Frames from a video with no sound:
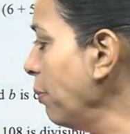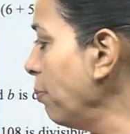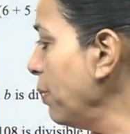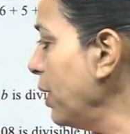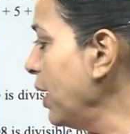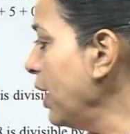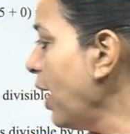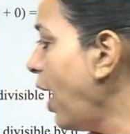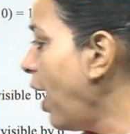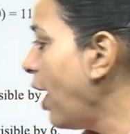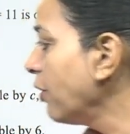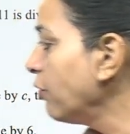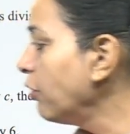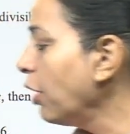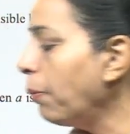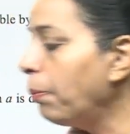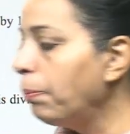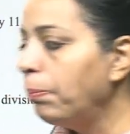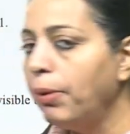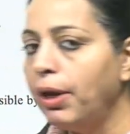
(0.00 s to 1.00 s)
and B are
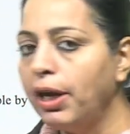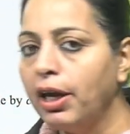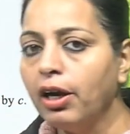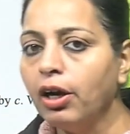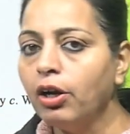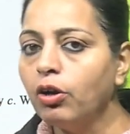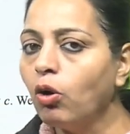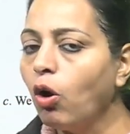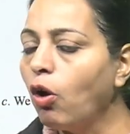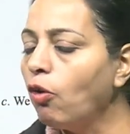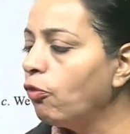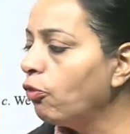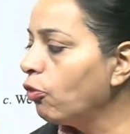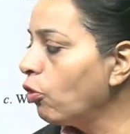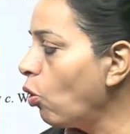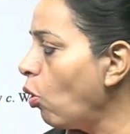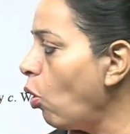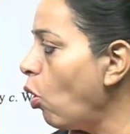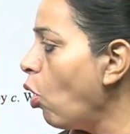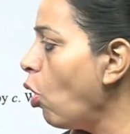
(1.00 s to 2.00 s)
the pair
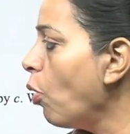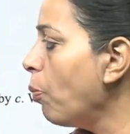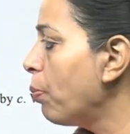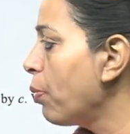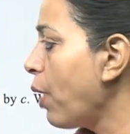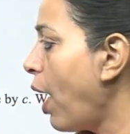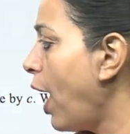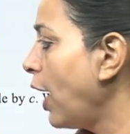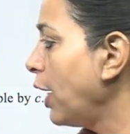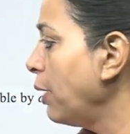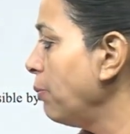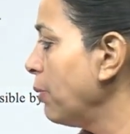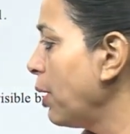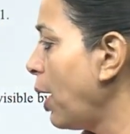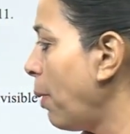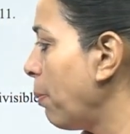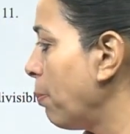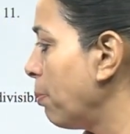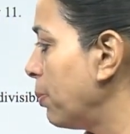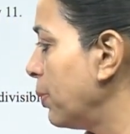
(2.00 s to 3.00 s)
of co-prime
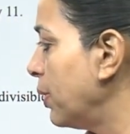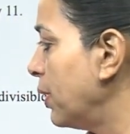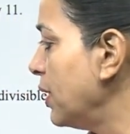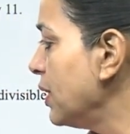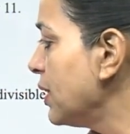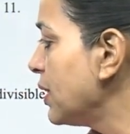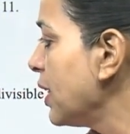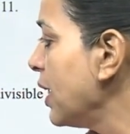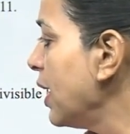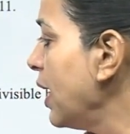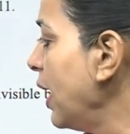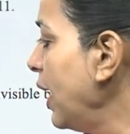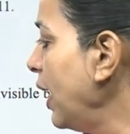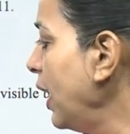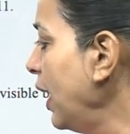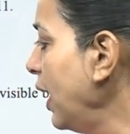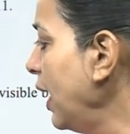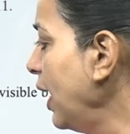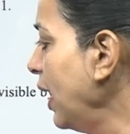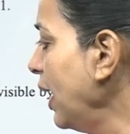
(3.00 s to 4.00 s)
numbers,
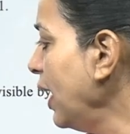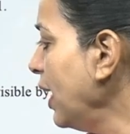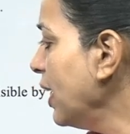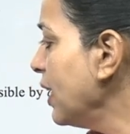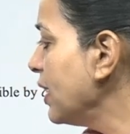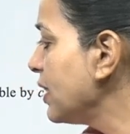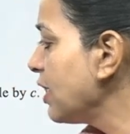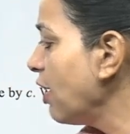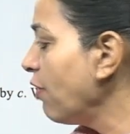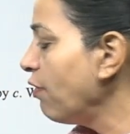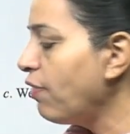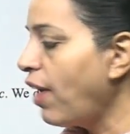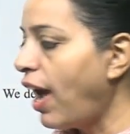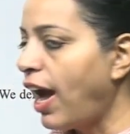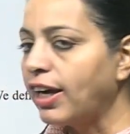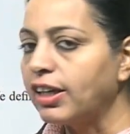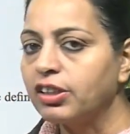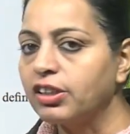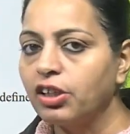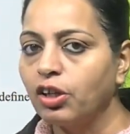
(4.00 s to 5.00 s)
A is a
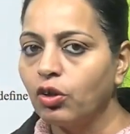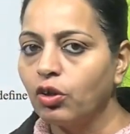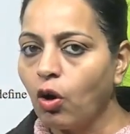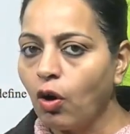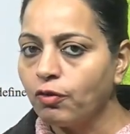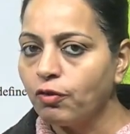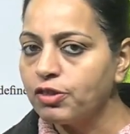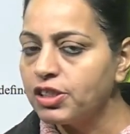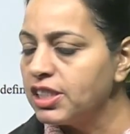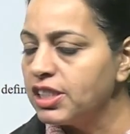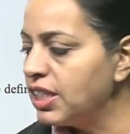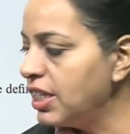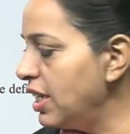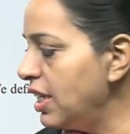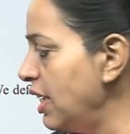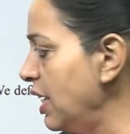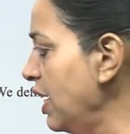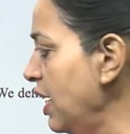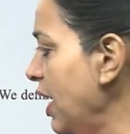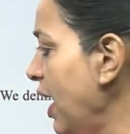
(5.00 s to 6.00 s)
factor of
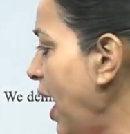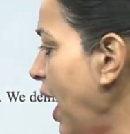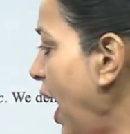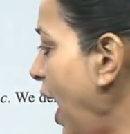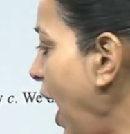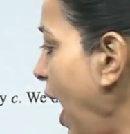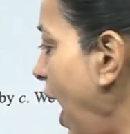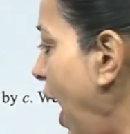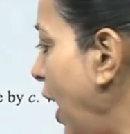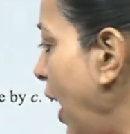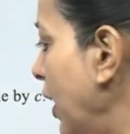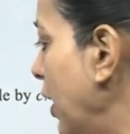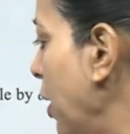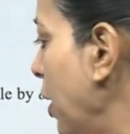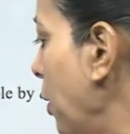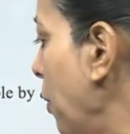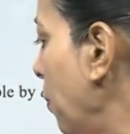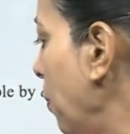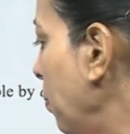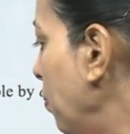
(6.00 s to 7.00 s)
C and
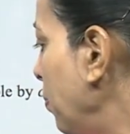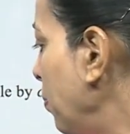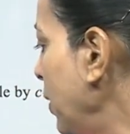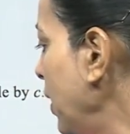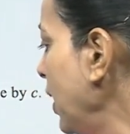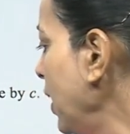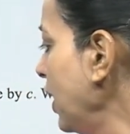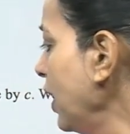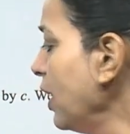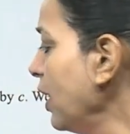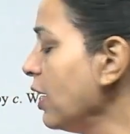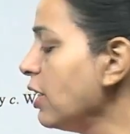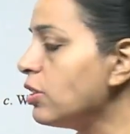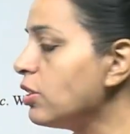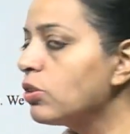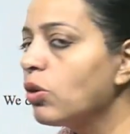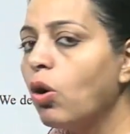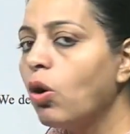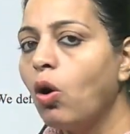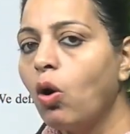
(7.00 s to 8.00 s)
B
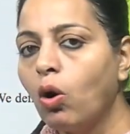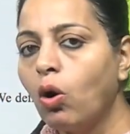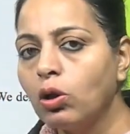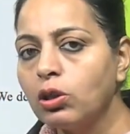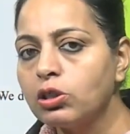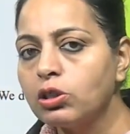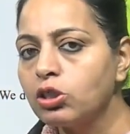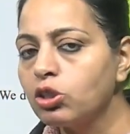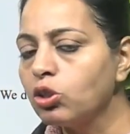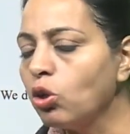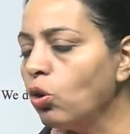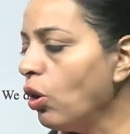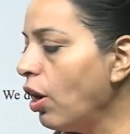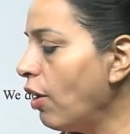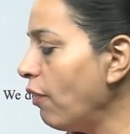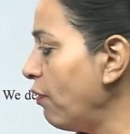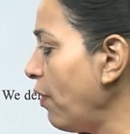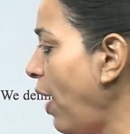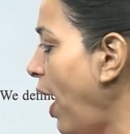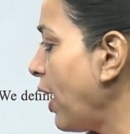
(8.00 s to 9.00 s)
is also
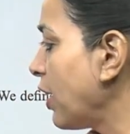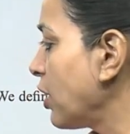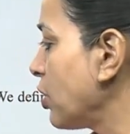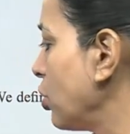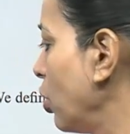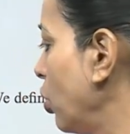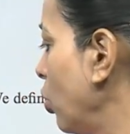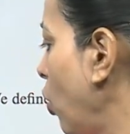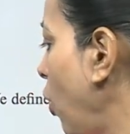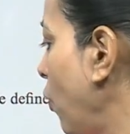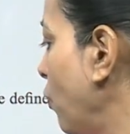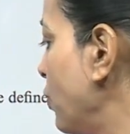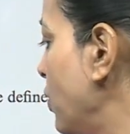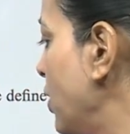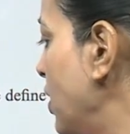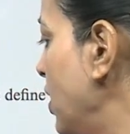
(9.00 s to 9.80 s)
a factor of